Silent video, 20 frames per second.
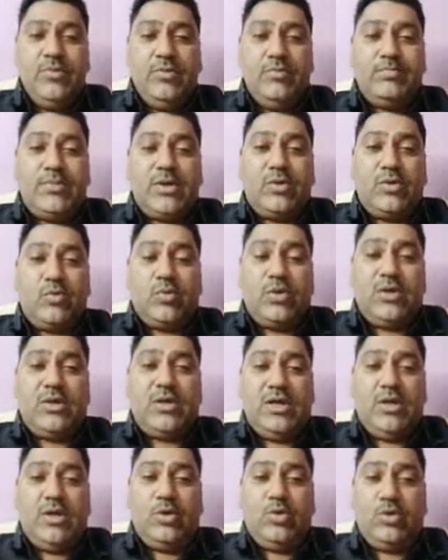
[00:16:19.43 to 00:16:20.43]
but
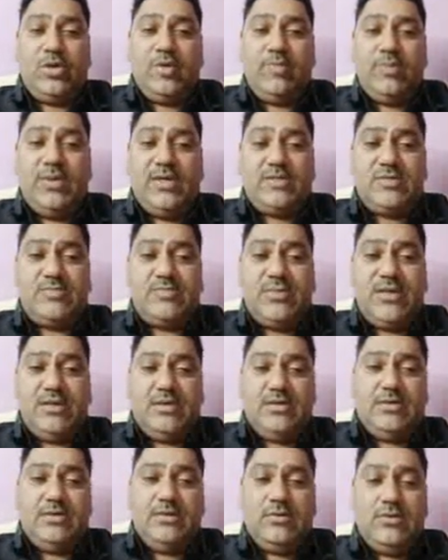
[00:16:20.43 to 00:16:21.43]
wanted to replace
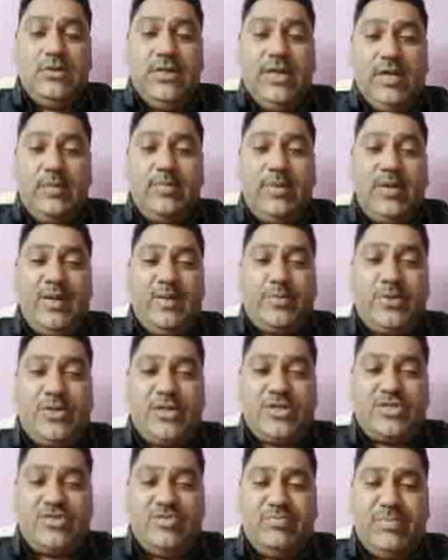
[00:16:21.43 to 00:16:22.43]
by
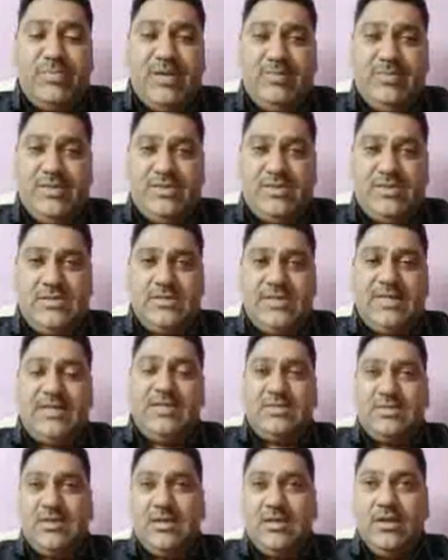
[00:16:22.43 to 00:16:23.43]
production by masses. That
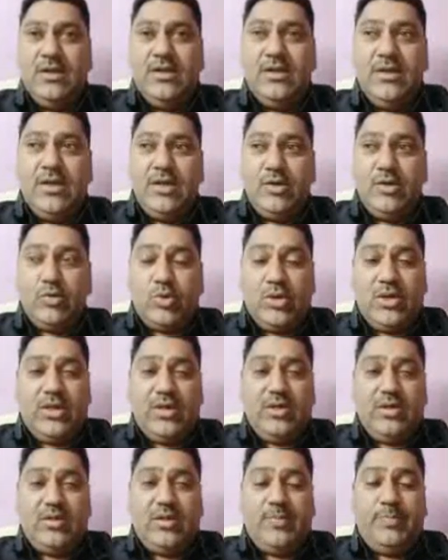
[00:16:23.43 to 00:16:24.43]
is, he
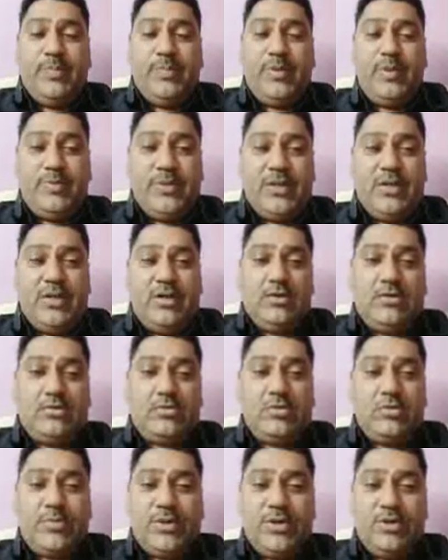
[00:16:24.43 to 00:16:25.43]
wanted the people
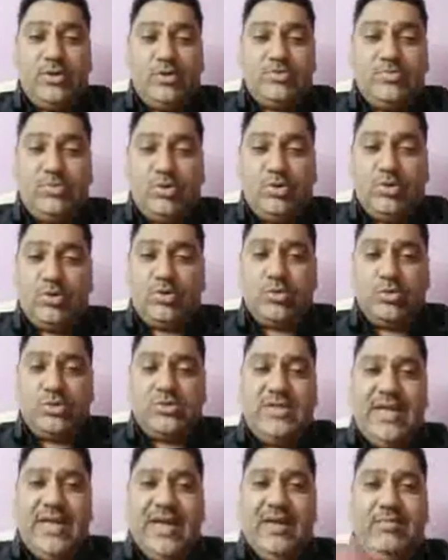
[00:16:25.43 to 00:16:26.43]
to produce more goods
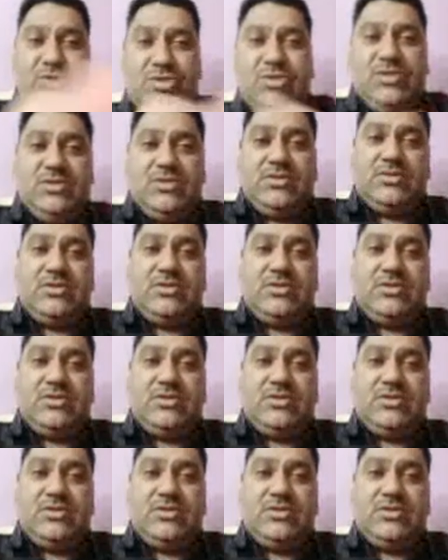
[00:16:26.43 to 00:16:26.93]
than machines.